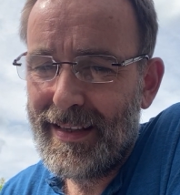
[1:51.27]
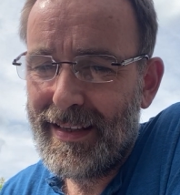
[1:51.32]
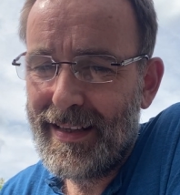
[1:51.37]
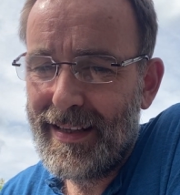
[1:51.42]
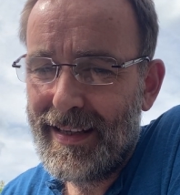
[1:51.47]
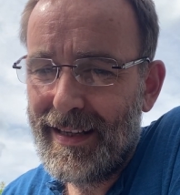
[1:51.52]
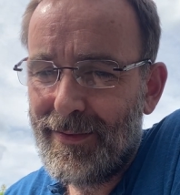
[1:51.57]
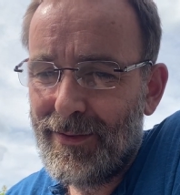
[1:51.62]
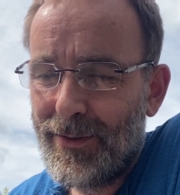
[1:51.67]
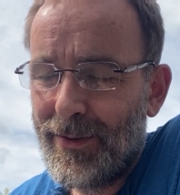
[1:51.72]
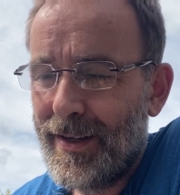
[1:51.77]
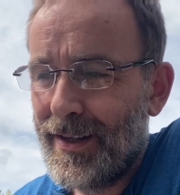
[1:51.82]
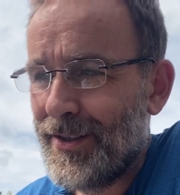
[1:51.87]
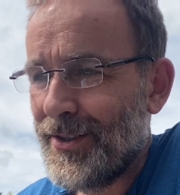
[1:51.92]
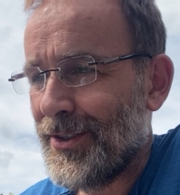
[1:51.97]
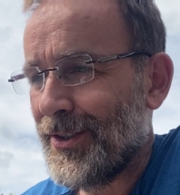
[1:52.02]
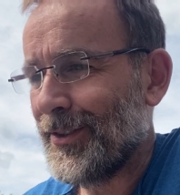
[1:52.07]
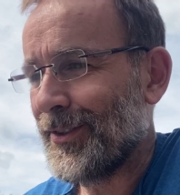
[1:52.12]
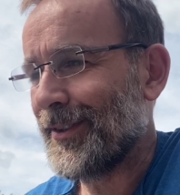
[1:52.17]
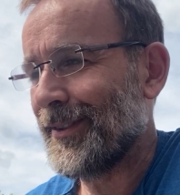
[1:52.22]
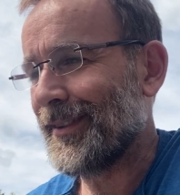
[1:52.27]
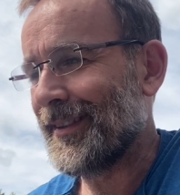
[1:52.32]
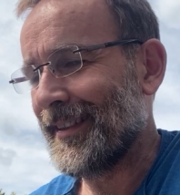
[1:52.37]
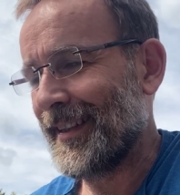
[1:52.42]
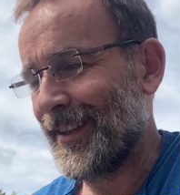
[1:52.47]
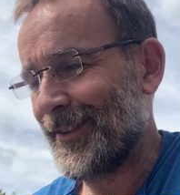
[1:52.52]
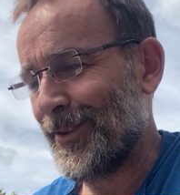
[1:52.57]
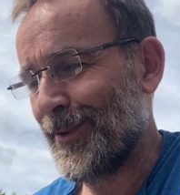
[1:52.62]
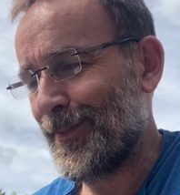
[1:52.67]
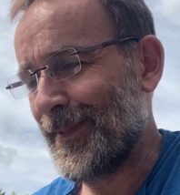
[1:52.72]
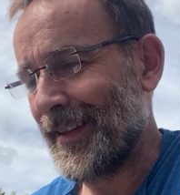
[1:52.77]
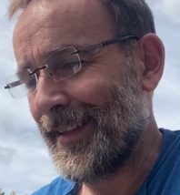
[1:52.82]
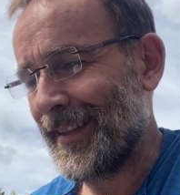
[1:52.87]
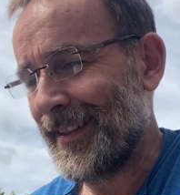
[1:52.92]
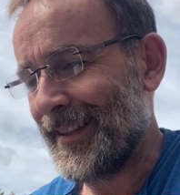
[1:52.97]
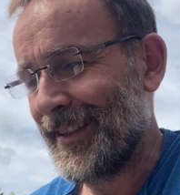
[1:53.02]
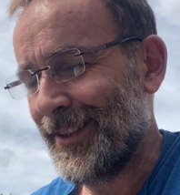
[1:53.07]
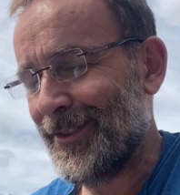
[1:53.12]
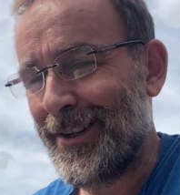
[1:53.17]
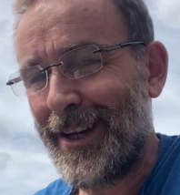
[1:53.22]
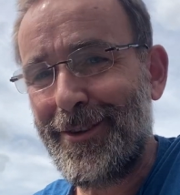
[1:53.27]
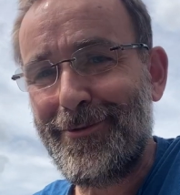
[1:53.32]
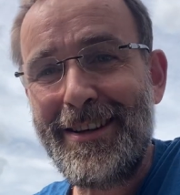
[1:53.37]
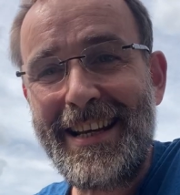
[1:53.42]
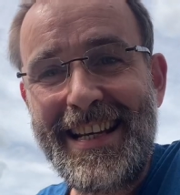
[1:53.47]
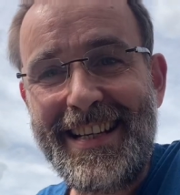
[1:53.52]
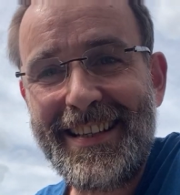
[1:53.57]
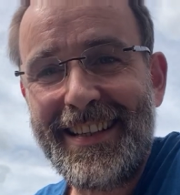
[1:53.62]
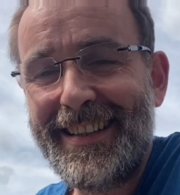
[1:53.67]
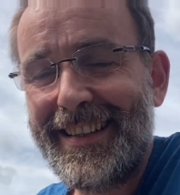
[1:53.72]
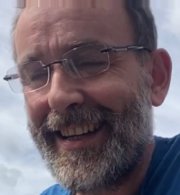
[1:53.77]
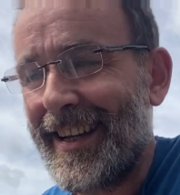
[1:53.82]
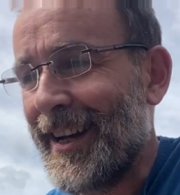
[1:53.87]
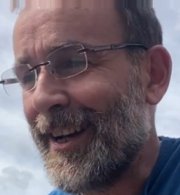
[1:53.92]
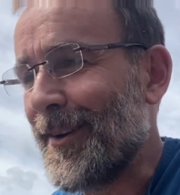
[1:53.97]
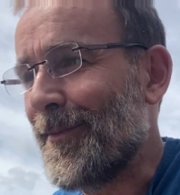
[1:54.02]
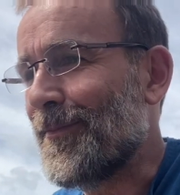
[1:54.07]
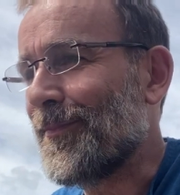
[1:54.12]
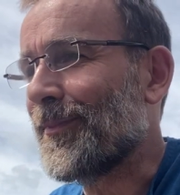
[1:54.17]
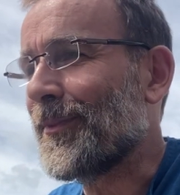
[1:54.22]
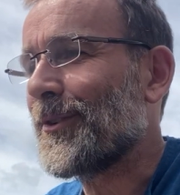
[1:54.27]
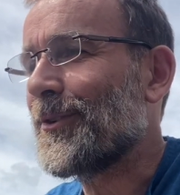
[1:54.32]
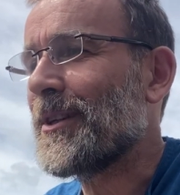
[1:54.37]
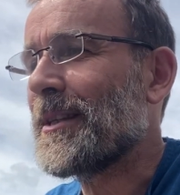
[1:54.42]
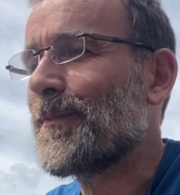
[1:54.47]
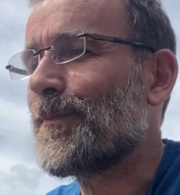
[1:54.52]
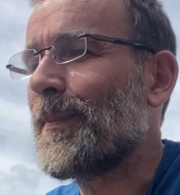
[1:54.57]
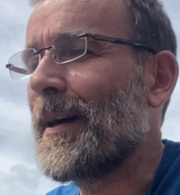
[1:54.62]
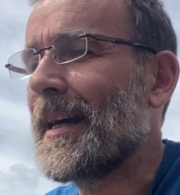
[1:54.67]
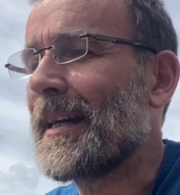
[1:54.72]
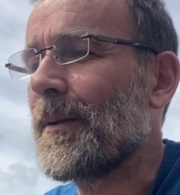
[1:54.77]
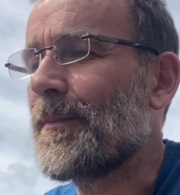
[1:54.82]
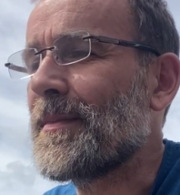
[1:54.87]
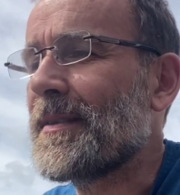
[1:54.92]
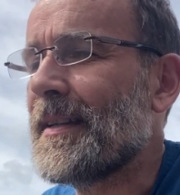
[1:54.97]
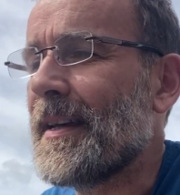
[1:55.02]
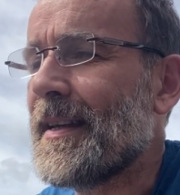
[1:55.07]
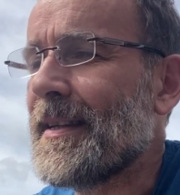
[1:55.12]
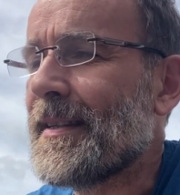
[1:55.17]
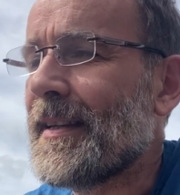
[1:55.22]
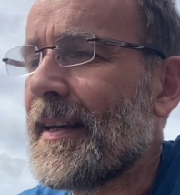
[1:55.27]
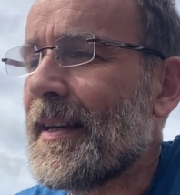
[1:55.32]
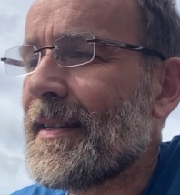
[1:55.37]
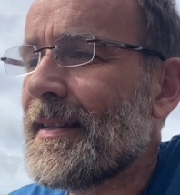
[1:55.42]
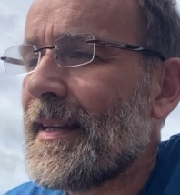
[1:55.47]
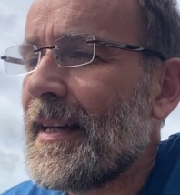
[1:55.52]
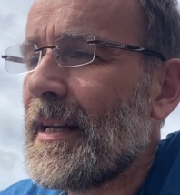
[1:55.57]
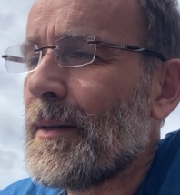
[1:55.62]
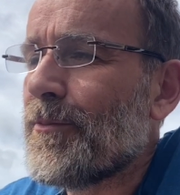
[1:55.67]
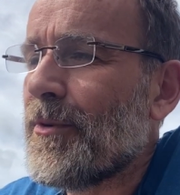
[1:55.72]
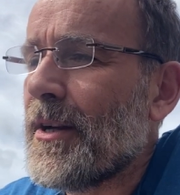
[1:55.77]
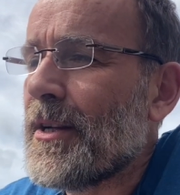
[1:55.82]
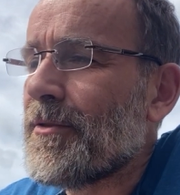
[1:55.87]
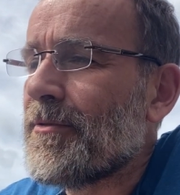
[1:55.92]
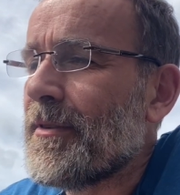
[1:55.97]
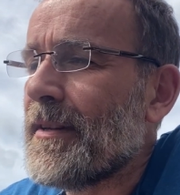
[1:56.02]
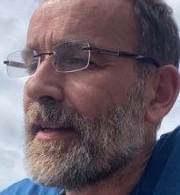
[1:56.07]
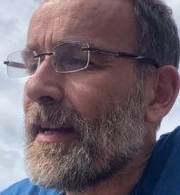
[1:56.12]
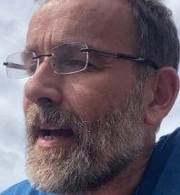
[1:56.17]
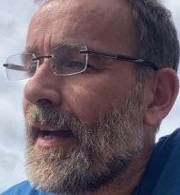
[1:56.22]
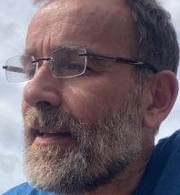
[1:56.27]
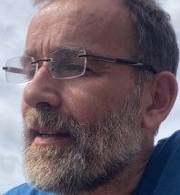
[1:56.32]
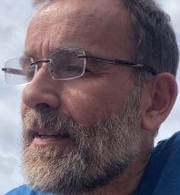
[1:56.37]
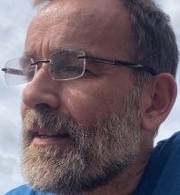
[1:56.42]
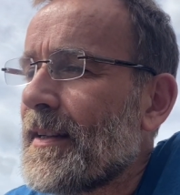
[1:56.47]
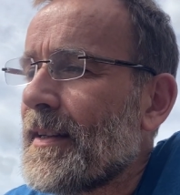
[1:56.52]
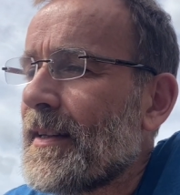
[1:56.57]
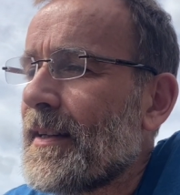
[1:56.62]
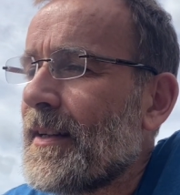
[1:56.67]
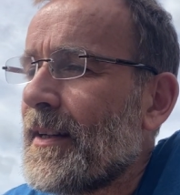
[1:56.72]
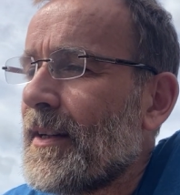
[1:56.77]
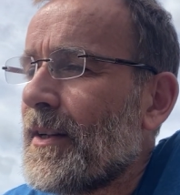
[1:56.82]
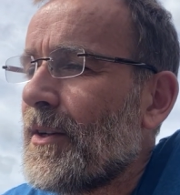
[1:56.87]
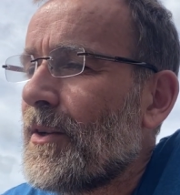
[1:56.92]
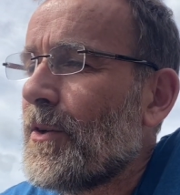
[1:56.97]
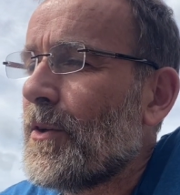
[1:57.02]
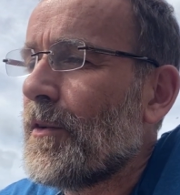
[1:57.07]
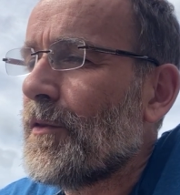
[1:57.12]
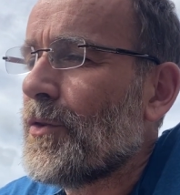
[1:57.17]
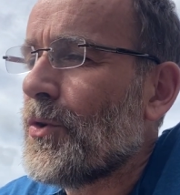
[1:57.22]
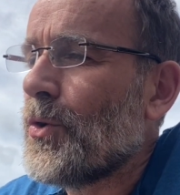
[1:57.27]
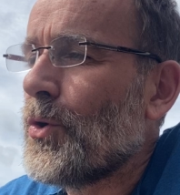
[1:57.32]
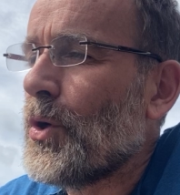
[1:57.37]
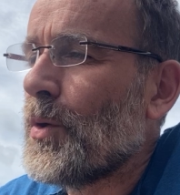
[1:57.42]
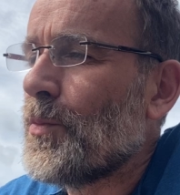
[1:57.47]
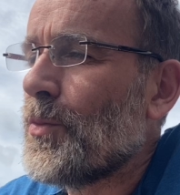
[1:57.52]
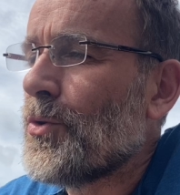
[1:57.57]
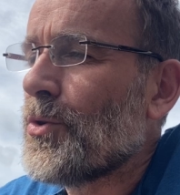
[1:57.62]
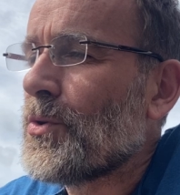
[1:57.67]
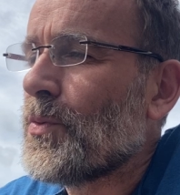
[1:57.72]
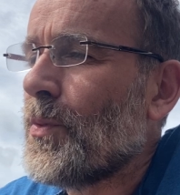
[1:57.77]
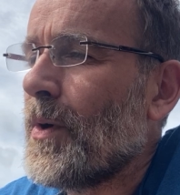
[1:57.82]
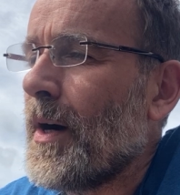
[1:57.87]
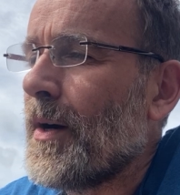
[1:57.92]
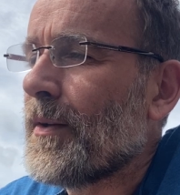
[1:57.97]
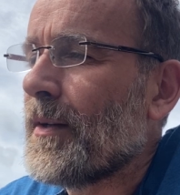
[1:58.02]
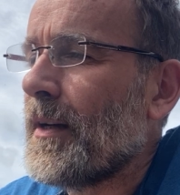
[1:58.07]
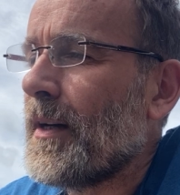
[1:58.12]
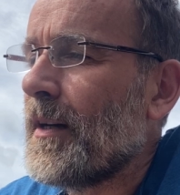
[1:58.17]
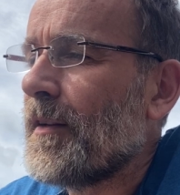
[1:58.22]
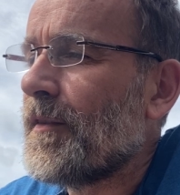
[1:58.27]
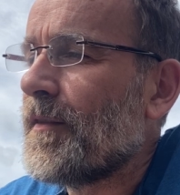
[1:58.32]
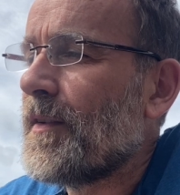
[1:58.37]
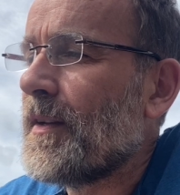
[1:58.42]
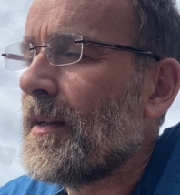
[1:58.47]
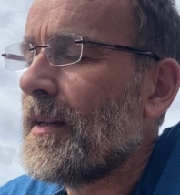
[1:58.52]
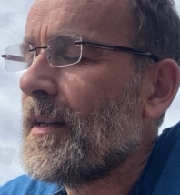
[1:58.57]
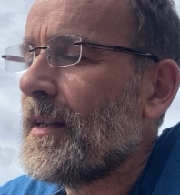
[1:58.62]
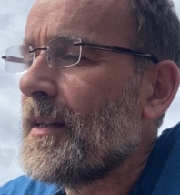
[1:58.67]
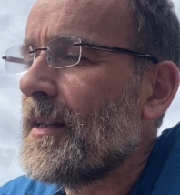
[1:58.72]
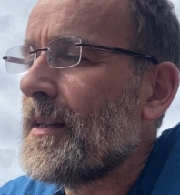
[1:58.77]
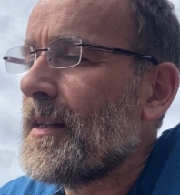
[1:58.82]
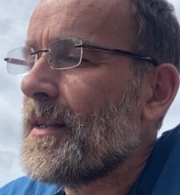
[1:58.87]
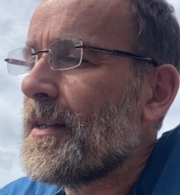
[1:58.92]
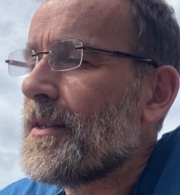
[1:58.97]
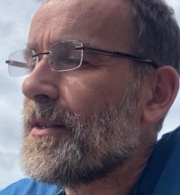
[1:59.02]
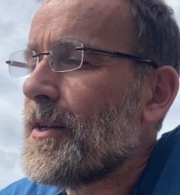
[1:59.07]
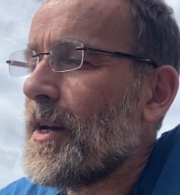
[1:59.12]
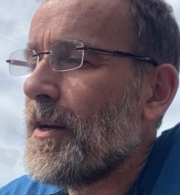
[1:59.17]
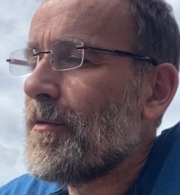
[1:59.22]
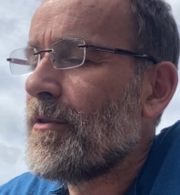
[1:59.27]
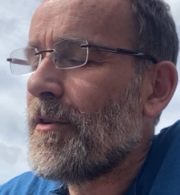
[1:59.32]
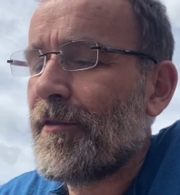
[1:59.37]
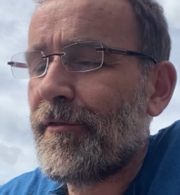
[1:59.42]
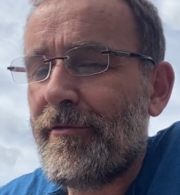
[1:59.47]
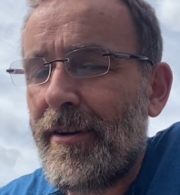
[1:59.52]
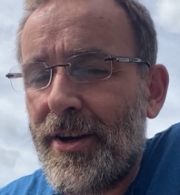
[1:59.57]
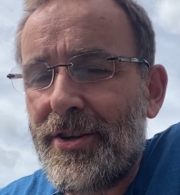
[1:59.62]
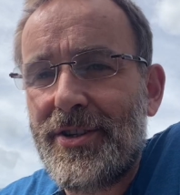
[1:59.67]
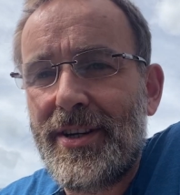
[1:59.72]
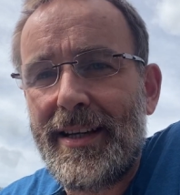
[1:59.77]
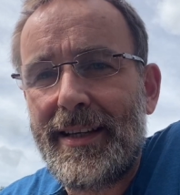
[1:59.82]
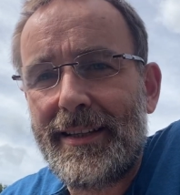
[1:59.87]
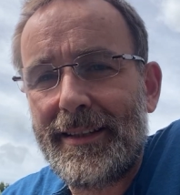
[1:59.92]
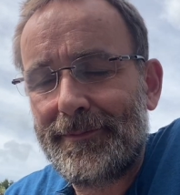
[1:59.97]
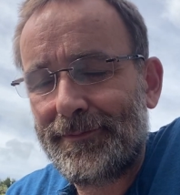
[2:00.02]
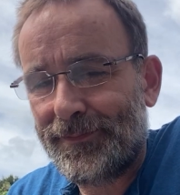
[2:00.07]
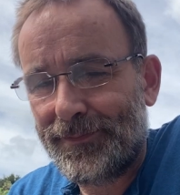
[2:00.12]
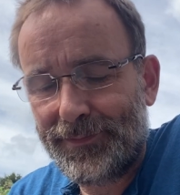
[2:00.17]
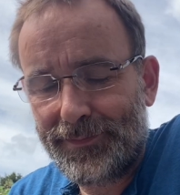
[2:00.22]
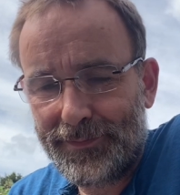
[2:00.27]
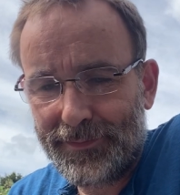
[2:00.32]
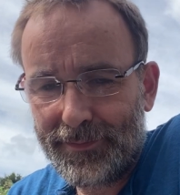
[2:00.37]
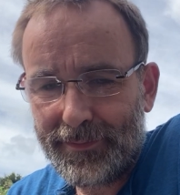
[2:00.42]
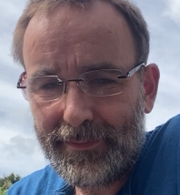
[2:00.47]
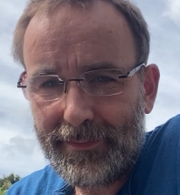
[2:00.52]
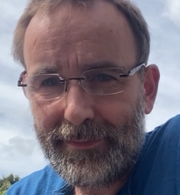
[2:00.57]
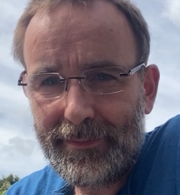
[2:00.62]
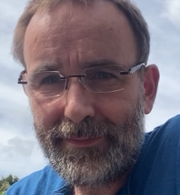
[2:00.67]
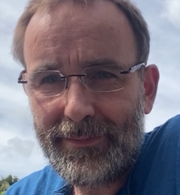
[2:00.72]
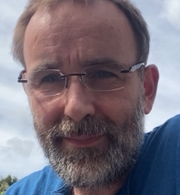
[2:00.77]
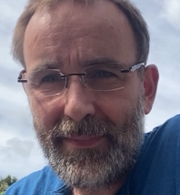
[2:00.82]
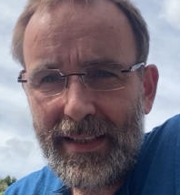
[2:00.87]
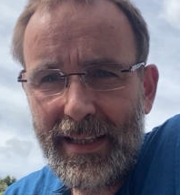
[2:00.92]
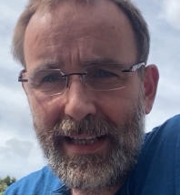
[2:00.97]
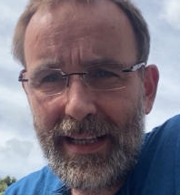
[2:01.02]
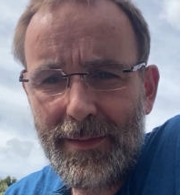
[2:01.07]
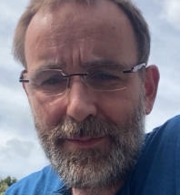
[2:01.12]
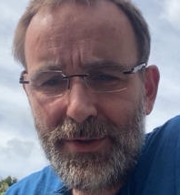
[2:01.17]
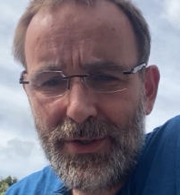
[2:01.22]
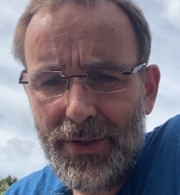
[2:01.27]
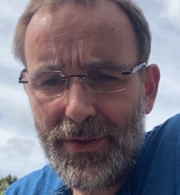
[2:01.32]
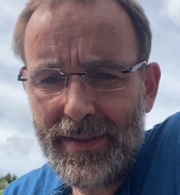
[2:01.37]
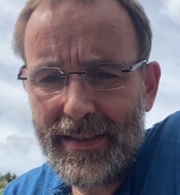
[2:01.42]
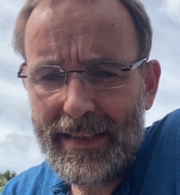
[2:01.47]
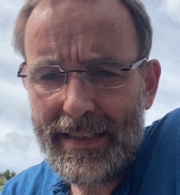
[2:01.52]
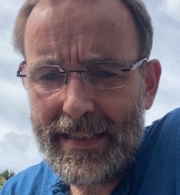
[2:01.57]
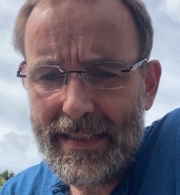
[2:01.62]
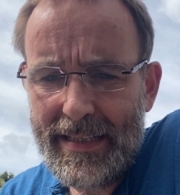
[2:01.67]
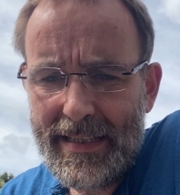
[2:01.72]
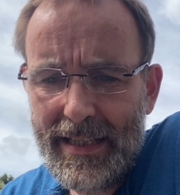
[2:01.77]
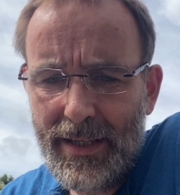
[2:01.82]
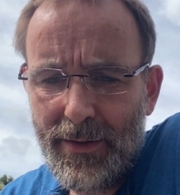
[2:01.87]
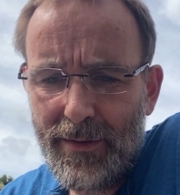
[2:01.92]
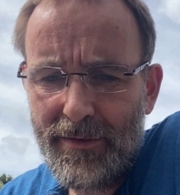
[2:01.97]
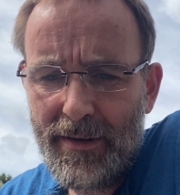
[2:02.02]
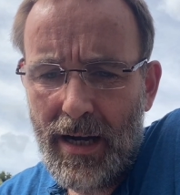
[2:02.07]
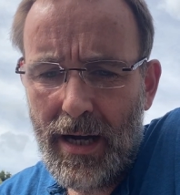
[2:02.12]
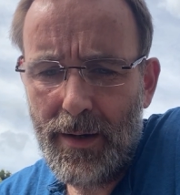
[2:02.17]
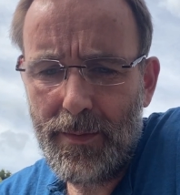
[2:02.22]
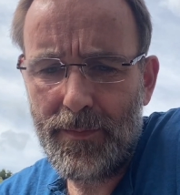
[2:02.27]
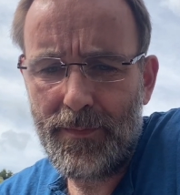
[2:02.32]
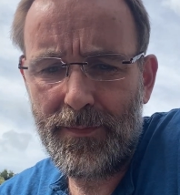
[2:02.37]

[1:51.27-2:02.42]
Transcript: I'm quite sure it will be a great read. Chris Packham says, a celebratory calendar of Cornwall's wildlife. So refreshing. And I'm sure that it is. So I'm